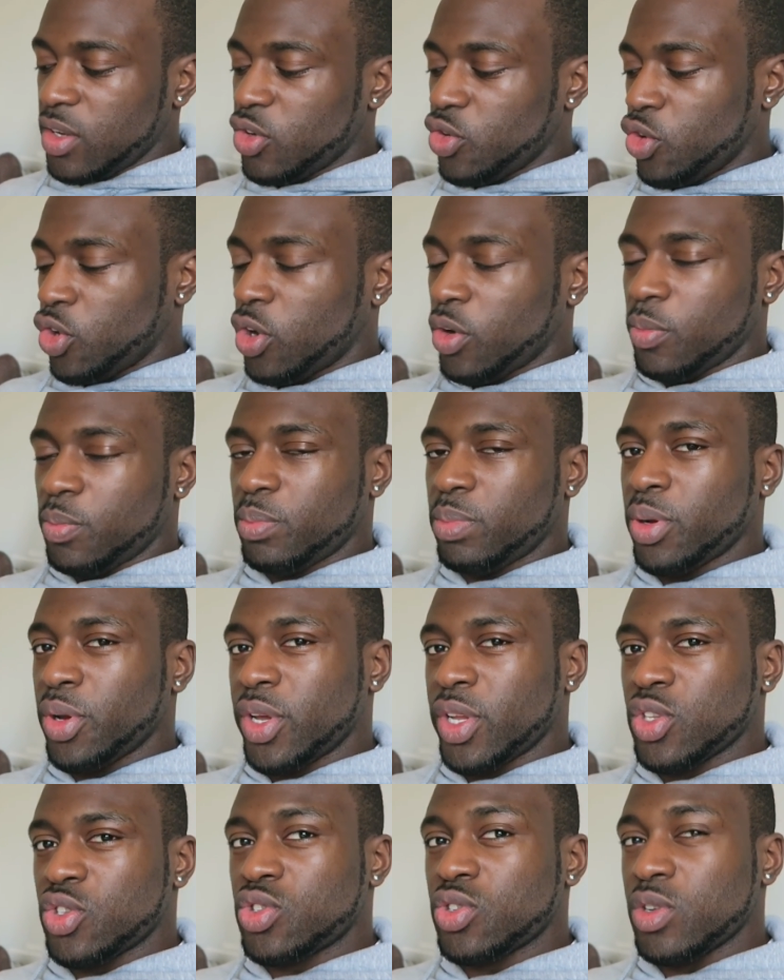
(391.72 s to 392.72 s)
not
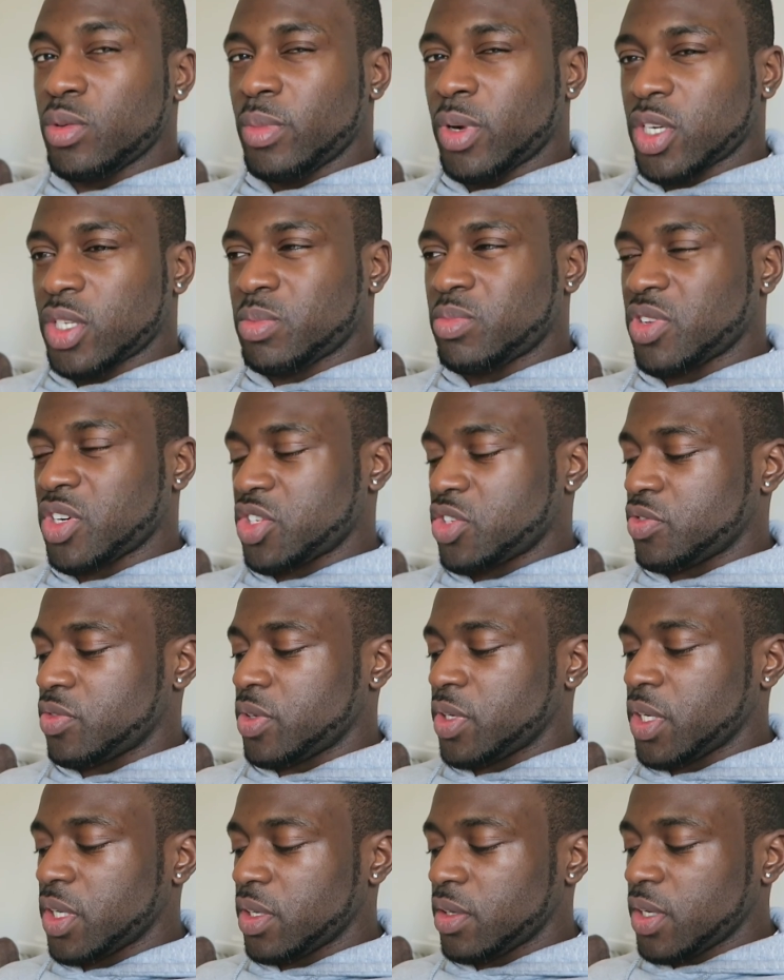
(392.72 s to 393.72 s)
putting too much
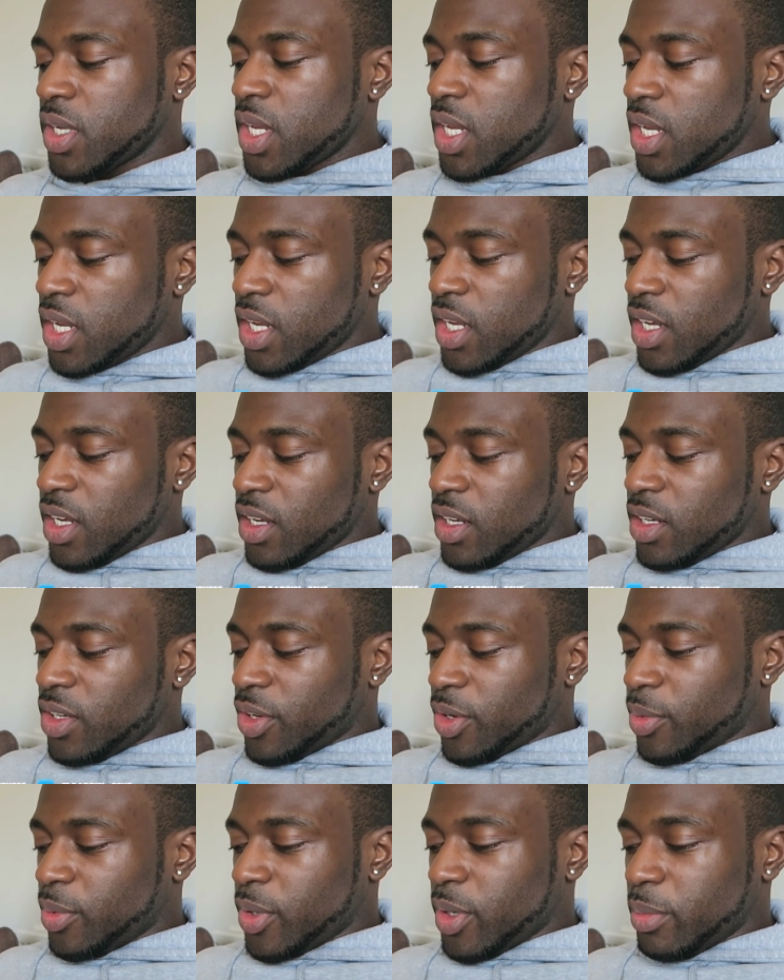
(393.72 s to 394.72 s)
pressure on it.
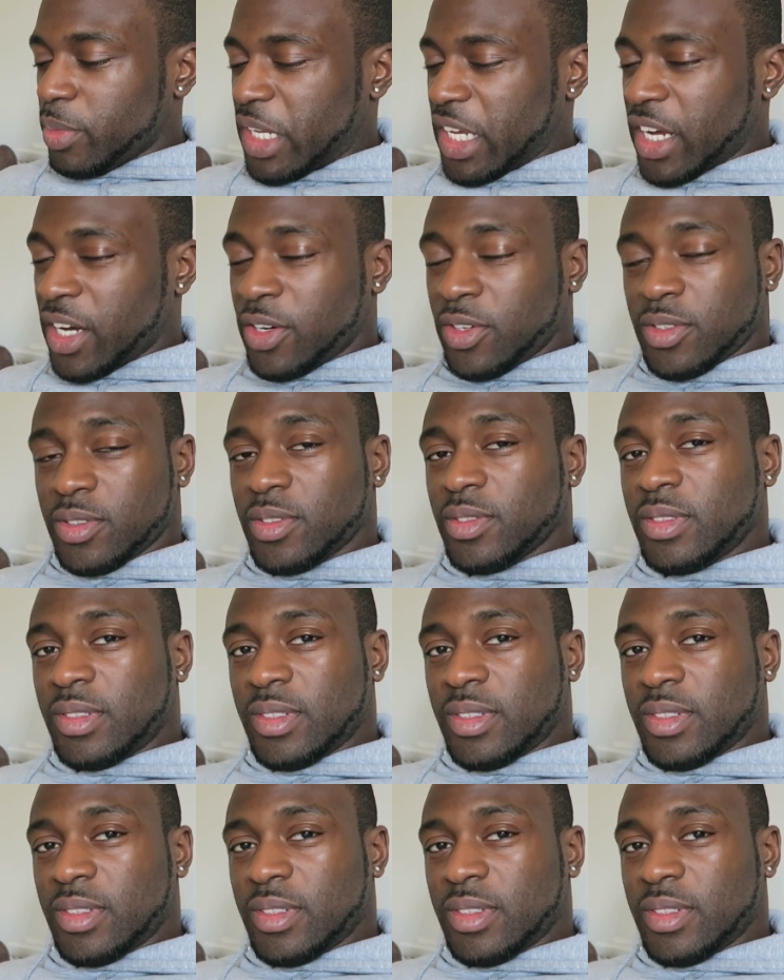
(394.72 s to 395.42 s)
Don't want to be out